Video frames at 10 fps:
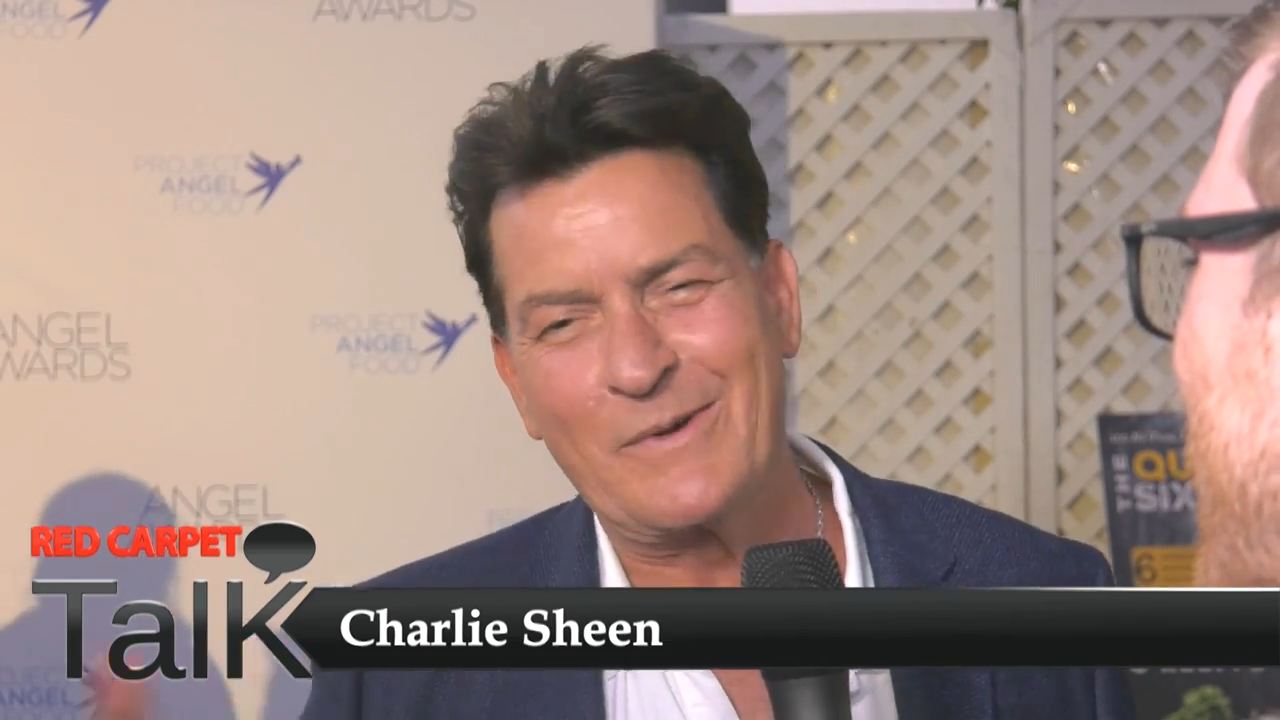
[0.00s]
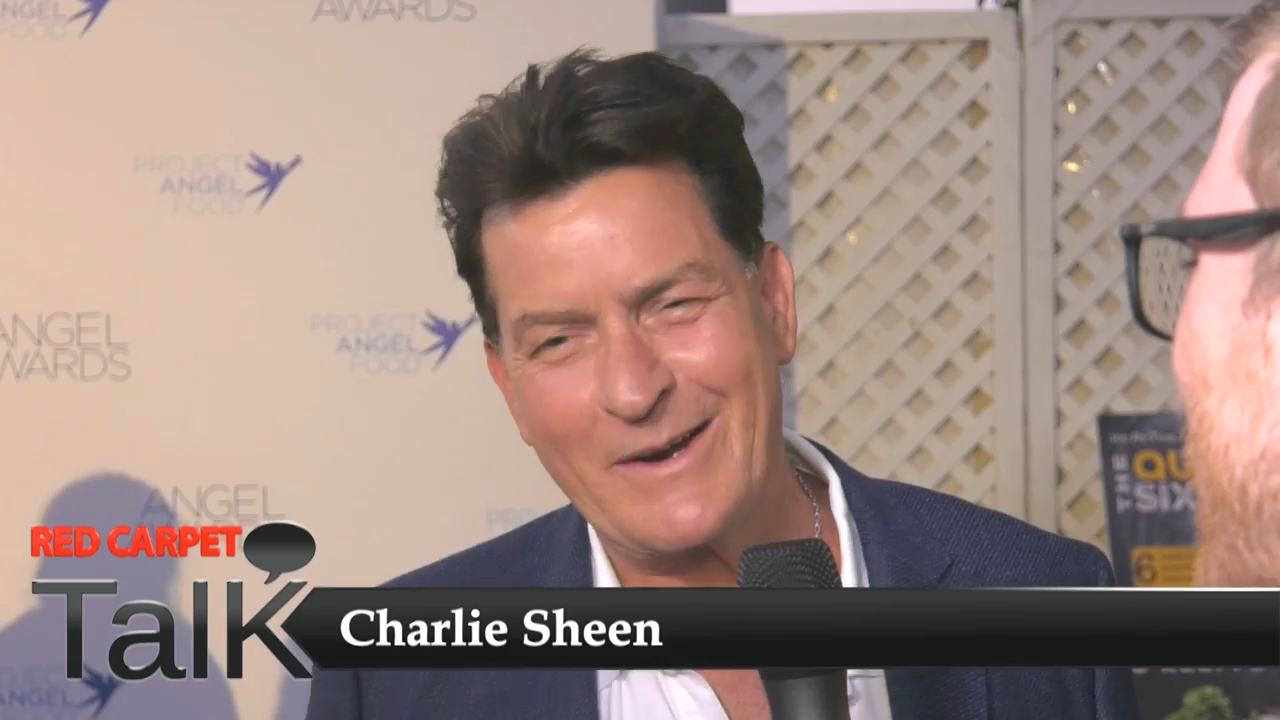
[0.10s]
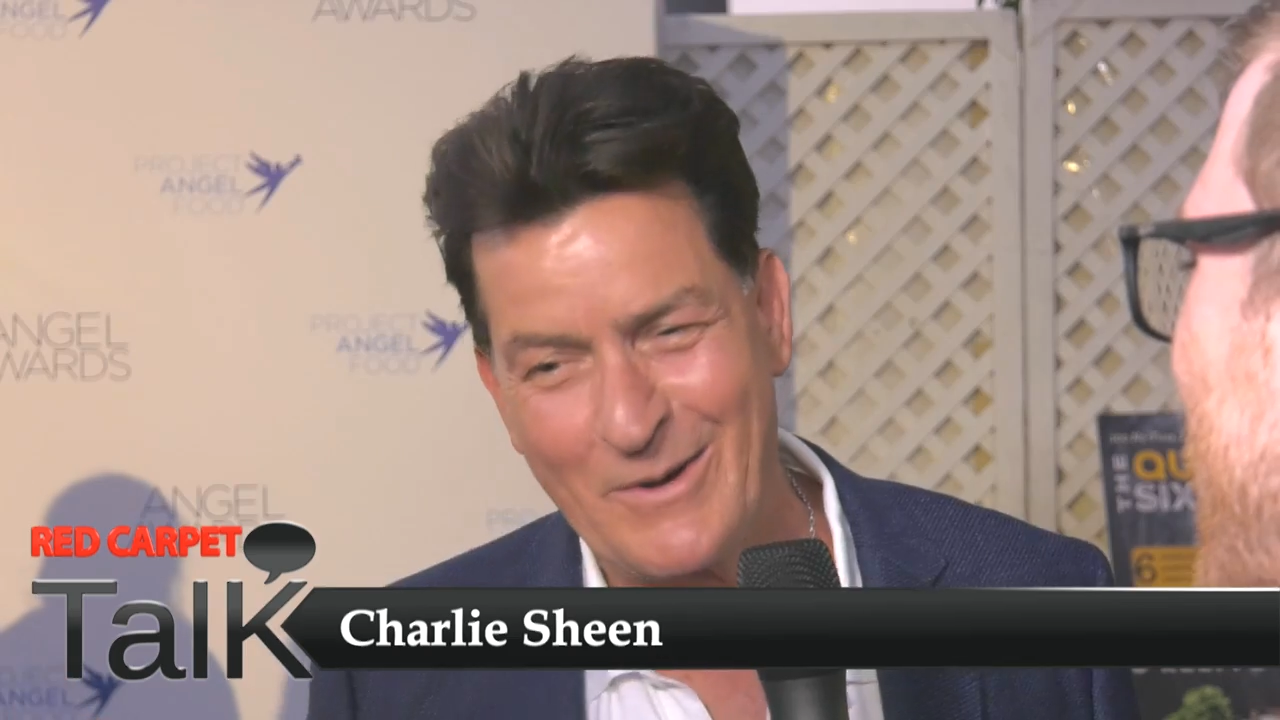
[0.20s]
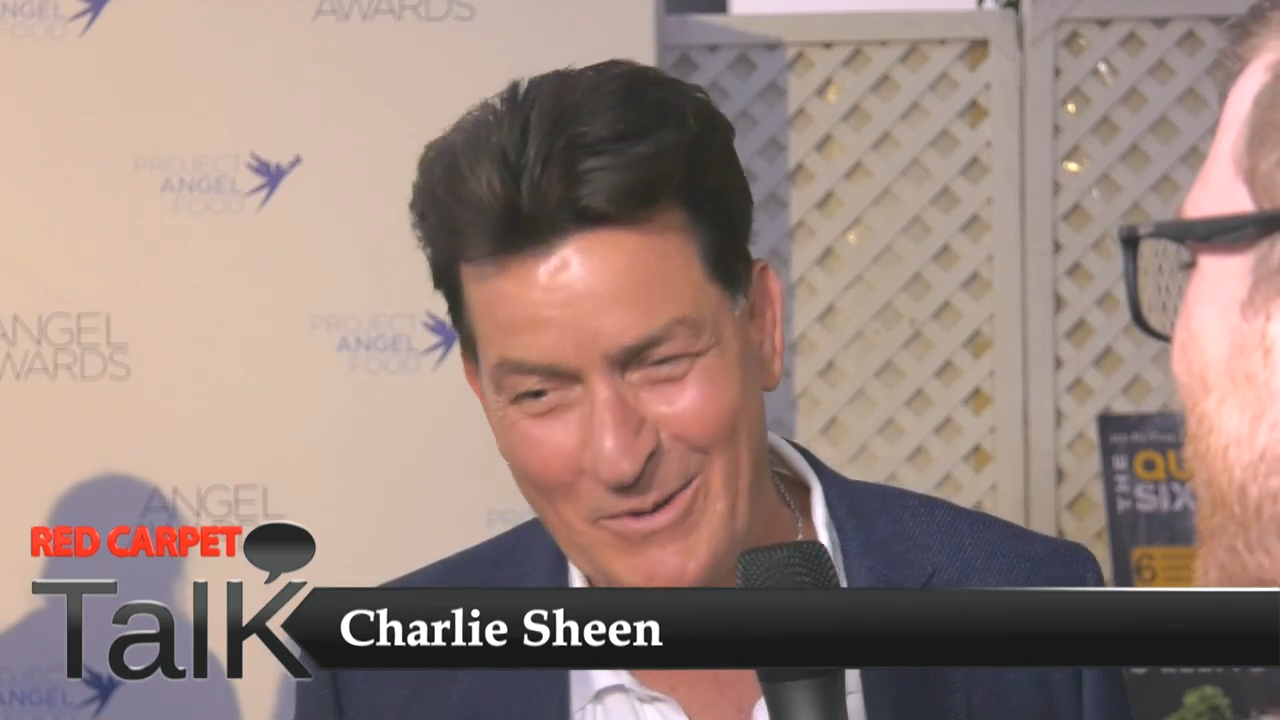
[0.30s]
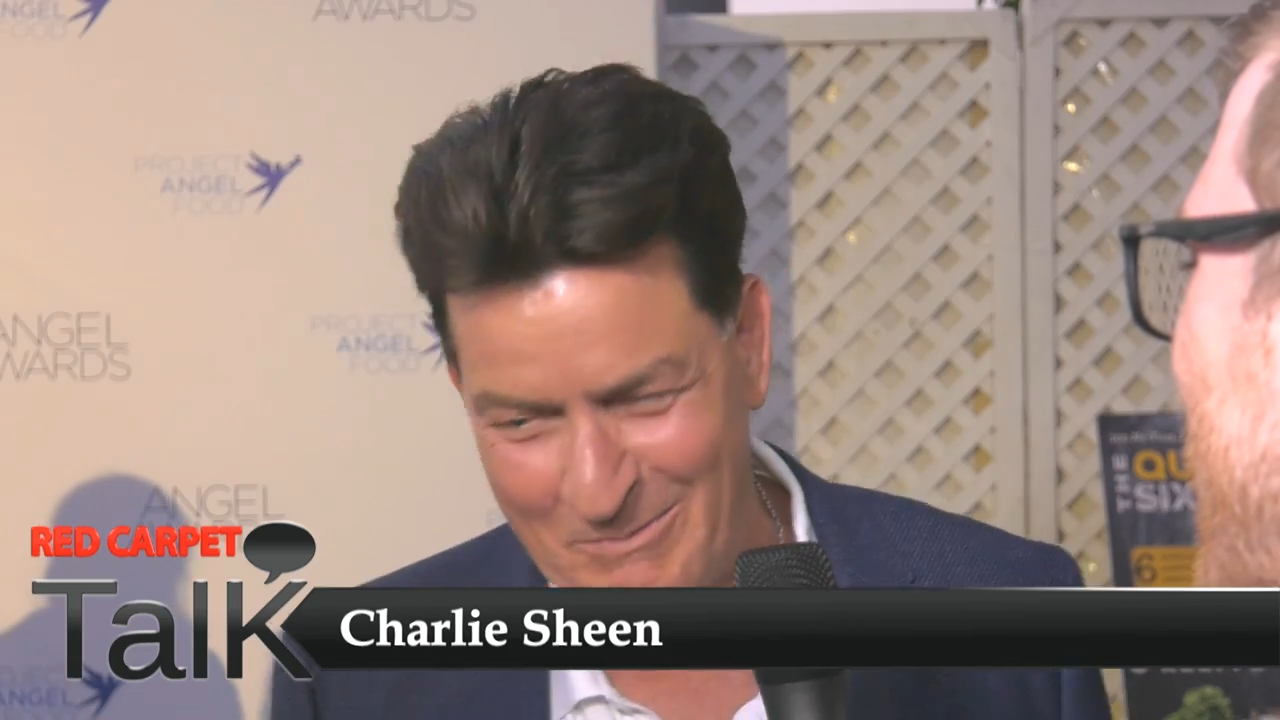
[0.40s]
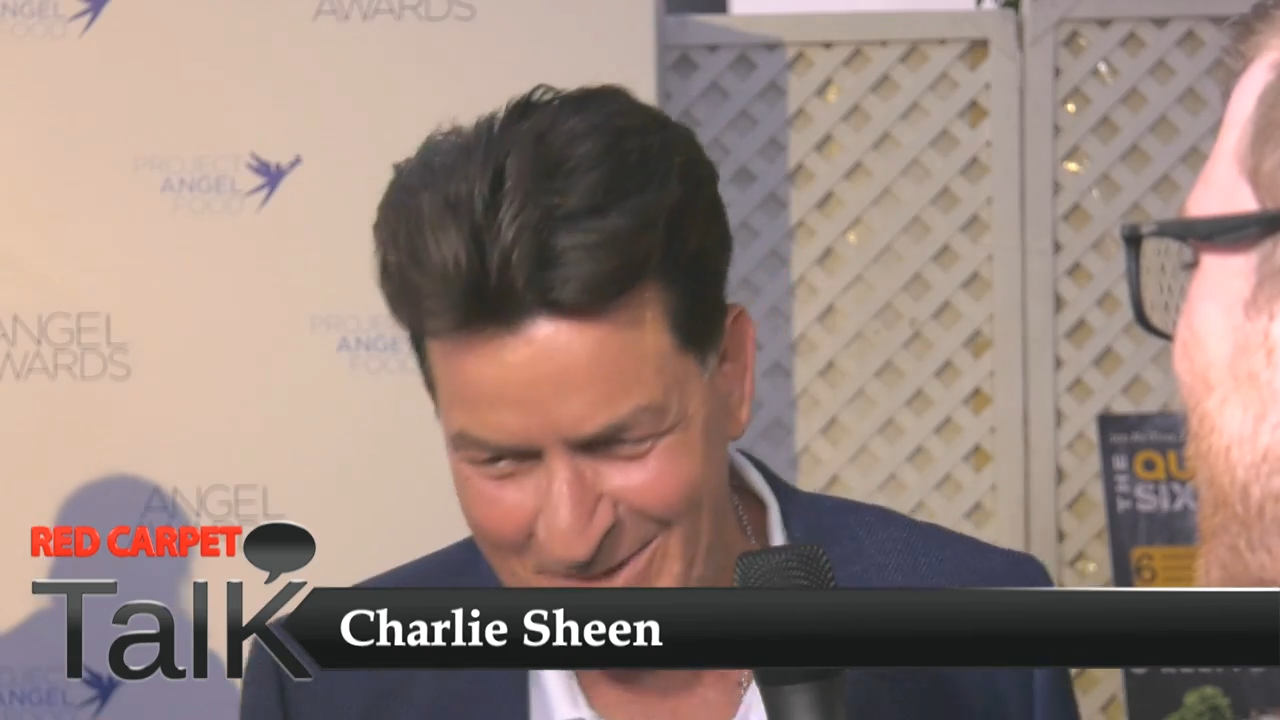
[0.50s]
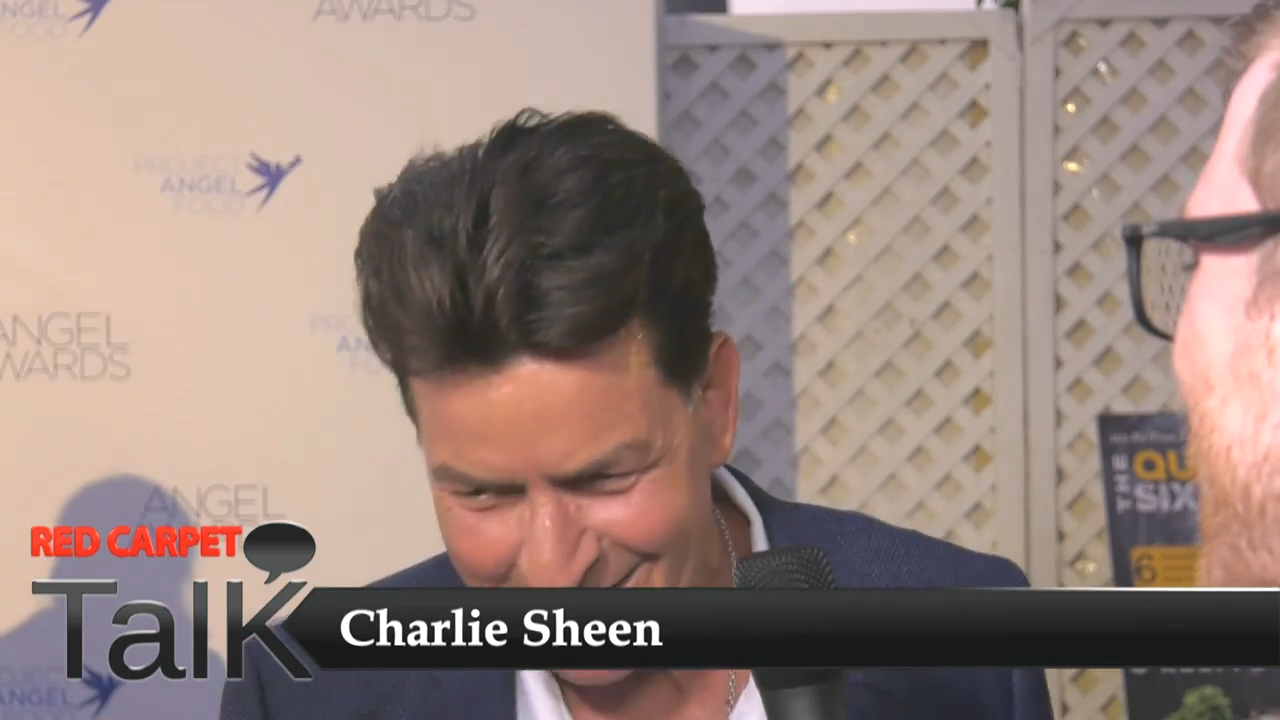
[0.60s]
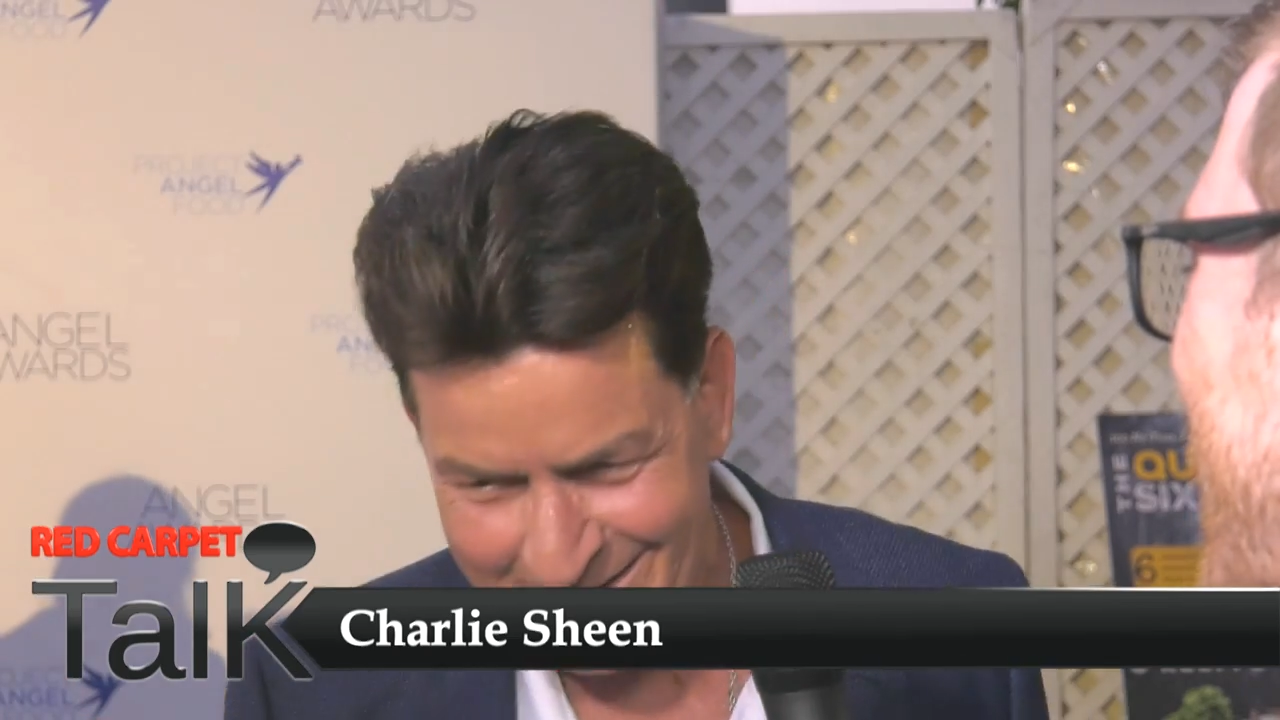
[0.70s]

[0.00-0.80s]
way home.